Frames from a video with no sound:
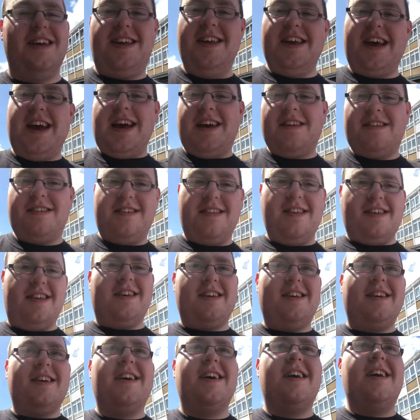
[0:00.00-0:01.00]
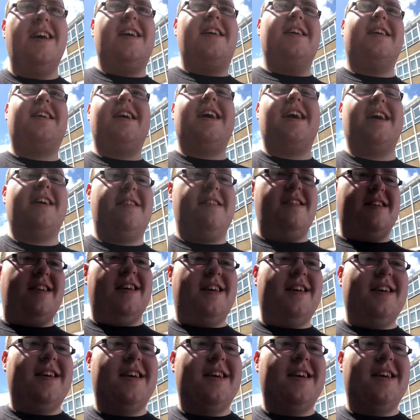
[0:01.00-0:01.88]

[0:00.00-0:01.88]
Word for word: Yes. Darren. Yeah. Yes. Chucking